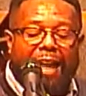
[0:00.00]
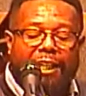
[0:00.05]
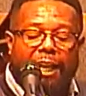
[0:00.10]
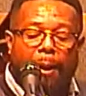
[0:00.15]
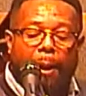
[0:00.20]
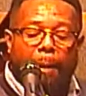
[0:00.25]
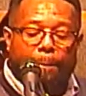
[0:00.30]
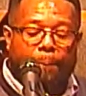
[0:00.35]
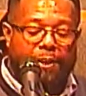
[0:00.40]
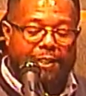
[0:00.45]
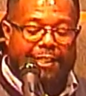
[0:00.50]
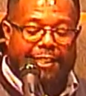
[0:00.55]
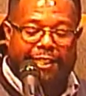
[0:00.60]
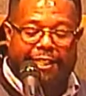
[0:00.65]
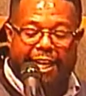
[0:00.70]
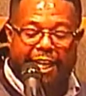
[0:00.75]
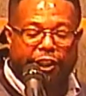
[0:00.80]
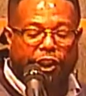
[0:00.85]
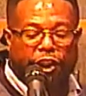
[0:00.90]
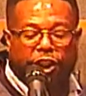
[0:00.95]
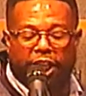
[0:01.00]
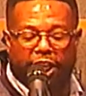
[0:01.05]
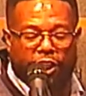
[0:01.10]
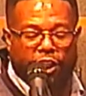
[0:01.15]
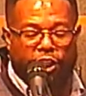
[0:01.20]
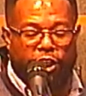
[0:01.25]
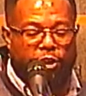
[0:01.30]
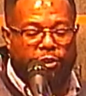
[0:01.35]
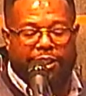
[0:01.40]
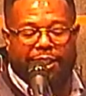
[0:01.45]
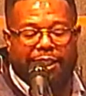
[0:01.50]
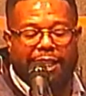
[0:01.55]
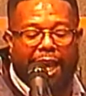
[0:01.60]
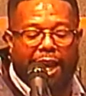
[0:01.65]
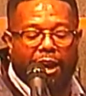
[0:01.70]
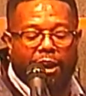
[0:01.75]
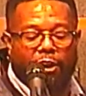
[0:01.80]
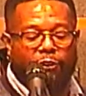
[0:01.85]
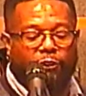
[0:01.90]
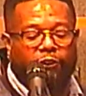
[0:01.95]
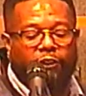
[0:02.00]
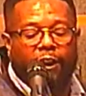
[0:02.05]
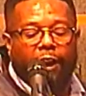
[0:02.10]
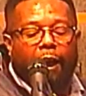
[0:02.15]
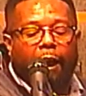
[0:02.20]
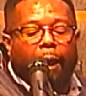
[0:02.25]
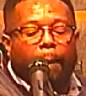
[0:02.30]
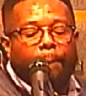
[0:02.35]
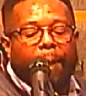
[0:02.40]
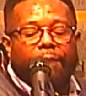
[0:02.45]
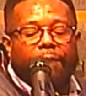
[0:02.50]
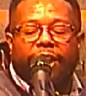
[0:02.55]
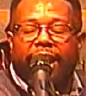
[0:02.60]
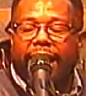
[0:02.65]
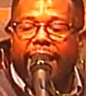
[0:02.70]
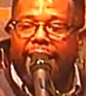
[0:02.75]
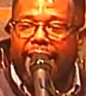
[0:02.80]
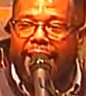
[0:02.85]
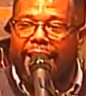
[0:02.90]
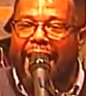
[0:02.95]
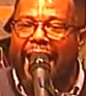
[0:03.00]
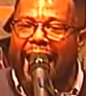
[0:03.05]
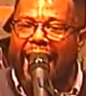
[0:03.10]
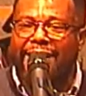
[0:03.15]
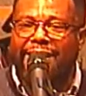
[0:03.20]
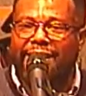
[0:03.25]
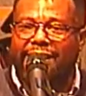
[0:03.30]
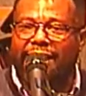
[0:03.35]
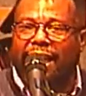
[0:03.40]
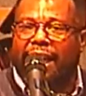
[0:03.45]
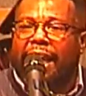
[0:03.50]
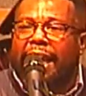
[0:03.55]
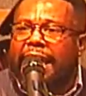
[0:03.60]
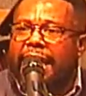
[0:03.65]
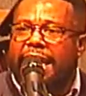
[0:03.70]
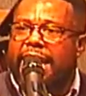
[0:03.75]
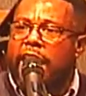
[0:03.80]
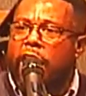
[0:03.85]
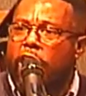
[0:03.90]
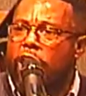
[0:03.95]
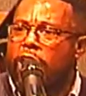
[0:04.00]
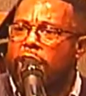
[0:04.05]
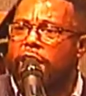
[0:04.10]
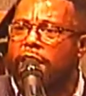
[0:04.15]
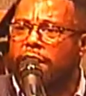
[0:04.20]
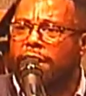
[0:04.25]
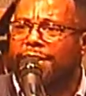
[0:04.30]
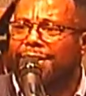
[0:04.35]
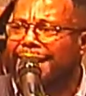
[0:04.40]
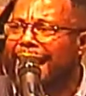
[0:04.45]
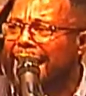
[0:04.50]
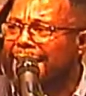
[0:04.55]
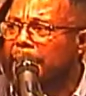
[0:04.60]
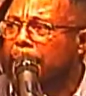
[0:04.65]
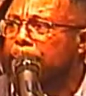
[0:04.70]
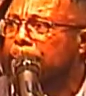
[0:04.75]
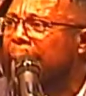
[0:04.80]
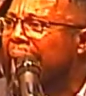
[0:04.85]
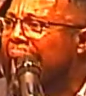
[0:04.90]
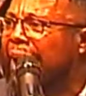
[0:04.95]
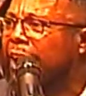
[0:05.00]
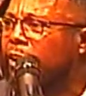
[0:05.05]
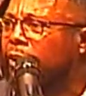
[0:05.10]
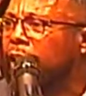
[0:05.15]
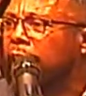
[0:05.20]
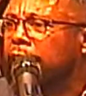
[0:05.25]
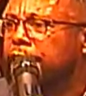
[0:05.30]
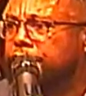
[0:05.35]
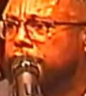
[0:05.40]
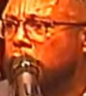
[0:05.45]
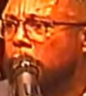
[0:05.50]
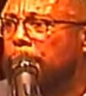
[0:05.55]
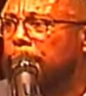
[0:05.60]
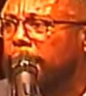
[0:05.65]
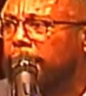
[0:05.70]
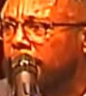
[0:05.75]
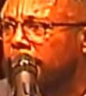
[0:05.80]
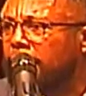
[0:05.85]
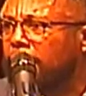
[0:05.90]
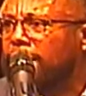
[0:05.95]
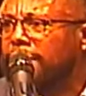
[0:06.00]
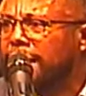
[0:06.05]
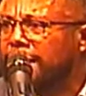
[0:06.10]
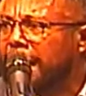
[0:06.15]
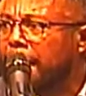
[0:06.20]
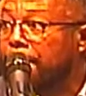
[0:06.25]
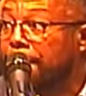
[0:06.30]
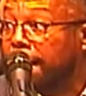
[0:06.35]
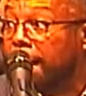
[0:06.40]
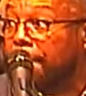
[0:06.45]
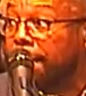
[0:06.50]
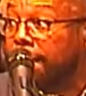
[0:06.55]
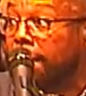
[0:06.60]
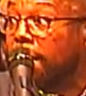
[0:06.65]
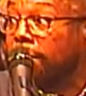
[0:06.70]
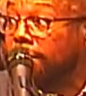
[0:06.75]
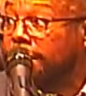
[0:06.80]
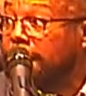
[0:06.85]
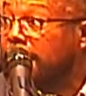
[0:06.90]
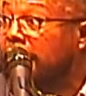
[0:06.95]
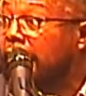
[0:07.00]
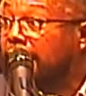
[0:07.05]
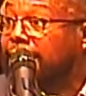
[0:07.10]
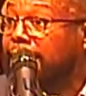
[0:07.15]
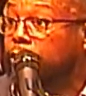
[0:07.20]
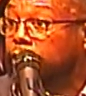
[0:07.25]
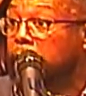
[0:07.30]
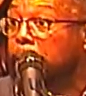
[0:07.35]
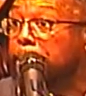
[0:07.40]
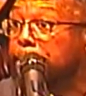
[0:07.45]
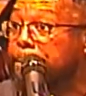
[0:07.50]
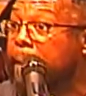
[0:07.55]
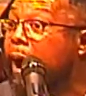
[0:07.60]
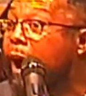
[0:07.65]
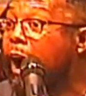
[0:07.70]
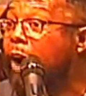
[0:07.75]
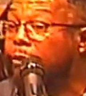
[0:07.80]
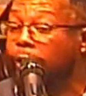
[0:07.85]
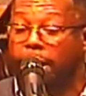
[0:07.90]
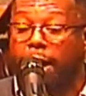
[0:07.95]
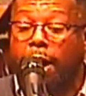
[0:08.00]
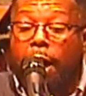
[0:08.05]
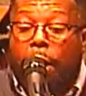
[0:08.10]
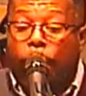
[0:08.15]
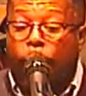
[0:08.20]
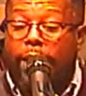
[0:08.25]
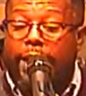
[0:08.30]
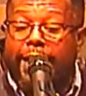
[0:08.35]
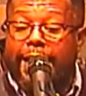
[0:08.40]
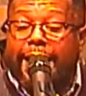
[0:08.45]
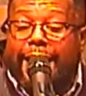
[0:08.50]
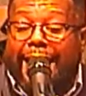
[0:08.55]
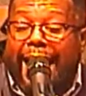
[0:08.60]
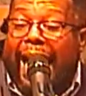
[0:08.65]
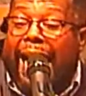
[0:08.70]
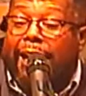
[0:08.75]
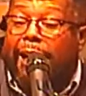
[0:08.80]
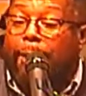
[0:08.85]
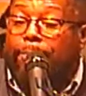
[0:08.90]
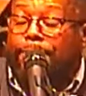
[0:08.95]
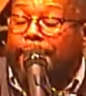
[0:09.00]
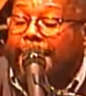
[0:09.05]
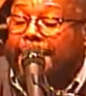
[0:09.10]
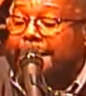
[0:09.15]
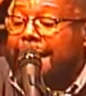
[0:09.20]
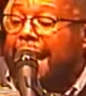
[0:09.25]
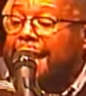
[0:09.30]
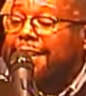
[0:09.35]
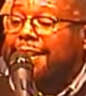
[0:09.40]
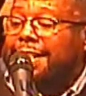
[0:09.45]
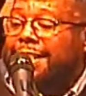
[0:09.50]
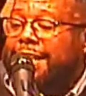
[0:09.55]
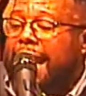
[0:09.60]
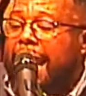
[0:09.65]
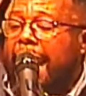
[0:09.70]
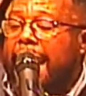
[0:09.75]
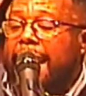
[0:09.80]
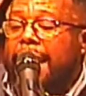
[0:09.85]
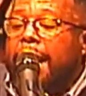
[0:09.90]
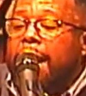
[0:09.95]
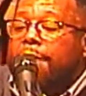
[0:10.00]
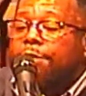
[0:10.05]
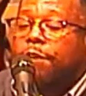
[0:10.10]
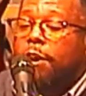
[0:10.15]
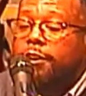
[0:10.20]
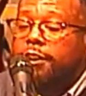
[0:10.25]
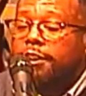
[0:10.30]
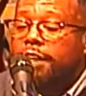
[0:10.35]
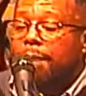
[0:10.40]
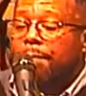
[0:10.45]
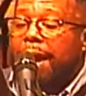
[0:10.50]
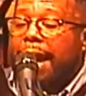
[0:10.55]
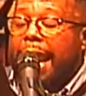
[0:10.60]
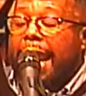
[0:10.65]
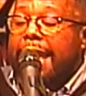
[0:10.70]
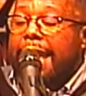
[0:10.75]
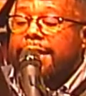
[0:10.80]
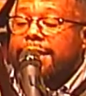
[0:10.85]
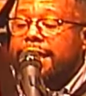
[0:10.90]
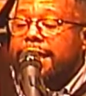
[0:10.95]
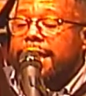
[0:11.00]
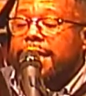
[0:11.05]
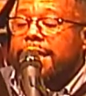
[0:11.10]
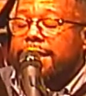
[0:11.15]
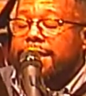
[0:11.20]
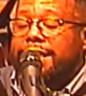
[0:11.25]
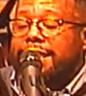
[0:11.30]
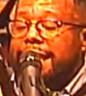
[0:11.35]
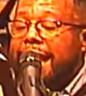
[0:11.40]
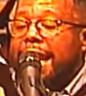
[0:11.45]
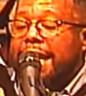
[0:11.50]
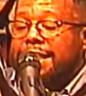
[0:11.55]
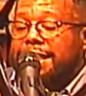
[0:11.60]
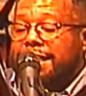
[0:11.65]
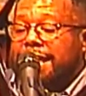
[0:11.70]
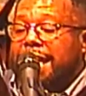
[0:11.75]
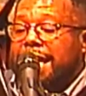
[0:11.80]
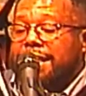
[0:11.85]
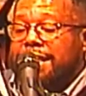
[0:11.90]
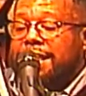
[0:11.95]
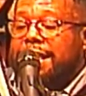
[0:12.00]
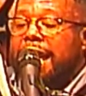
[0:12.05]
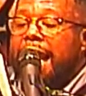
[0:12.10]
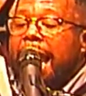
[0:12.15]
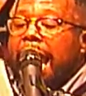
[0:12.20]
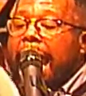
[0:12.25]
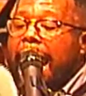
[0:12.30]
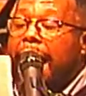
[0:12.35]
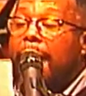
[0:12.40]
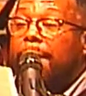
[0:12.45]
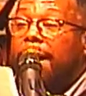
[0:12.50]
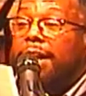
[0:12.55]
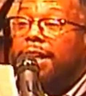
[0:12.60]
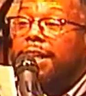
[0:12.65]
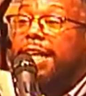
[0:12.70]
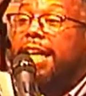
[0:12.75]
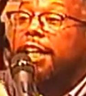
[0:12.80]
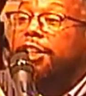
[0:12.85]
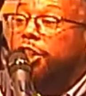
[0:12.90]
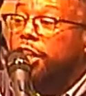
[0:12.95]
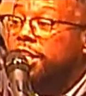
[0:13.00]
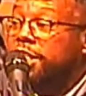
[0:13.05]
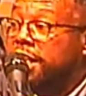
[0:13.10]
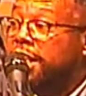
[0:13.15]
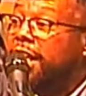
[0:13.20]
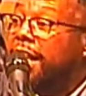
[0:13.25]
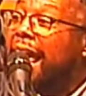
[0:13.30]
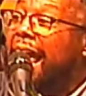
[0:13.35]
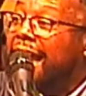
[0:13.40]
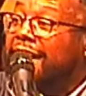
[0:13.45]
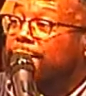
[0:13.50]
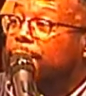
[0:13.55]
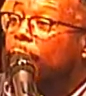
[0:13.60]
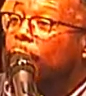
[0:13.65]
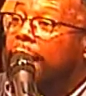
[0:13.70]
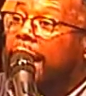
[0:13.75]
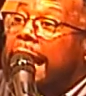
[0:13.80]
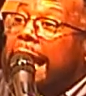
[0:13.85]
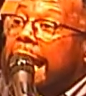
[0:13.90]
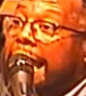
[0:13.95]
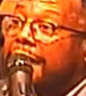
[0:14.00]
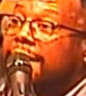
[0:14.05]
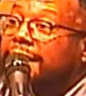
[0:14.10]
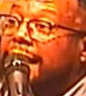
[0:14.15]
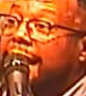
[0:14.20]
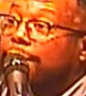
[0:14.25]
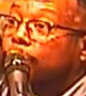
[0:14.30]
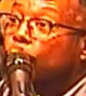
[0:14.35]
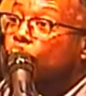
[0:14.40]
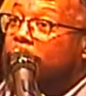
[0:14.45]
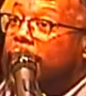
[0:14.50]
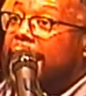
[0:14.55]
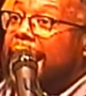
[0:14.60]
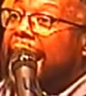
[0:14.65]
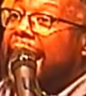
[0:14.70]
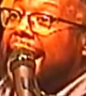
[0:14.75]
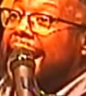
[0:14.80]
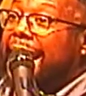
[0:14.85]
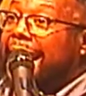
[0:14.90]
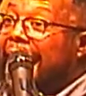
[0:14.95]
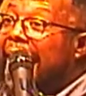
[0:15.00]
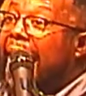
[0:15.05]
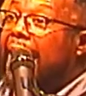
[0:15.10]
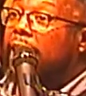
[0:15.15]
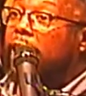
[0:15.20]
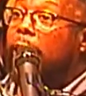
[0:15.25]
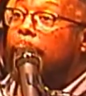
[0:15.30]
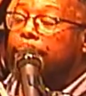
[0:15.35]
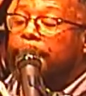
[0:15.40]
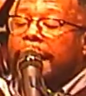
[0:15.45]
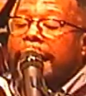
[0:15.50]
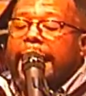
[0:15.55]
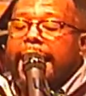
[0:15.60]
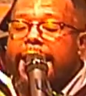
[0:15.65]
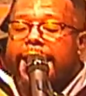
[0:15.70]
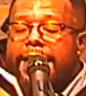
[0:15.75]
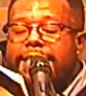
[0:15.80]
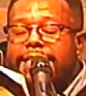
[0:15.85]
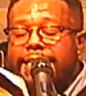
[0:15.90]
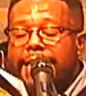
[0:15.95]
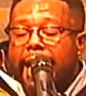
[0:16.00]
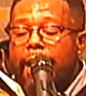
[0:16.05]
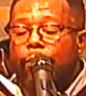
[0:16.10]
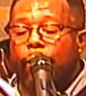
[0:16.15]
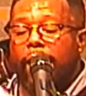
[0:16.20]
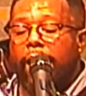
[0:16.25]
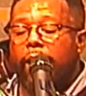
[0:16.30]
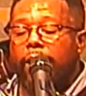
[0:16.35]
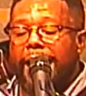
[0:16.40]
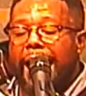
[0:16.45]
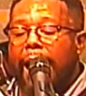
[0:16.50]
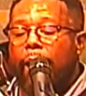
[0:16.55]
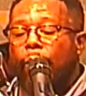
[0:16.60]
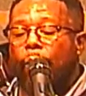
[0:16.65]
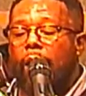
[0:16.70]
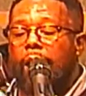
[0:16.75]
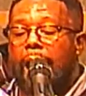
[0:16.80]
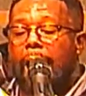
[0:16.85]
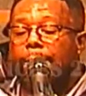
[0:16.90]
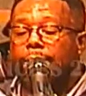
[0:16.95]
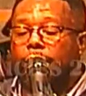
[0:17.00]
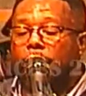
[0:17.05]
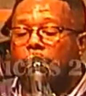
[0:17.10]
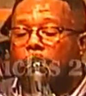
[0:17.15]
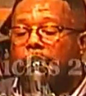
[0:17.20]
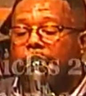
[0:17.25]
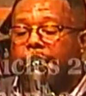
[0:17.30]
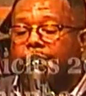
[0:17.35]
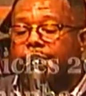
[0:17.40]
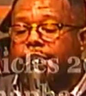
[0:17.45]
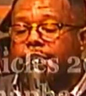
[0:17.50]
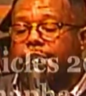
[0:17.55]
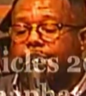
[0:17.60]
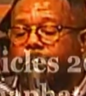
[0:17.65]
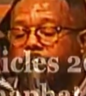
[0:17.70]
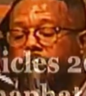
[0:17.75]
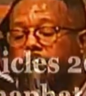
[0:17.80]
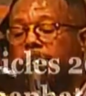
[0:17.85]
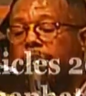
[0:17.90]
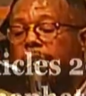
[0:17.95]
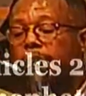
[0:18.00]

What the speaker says: to position yourself. But then lastly, he heard that the battle don't belong to them, but it belongs to God. So tomorrow, when he got up the next day, verse number 18 says this, and I'm going to lead you into the last point. It says, when they got up, he said, well, now what I'm going to do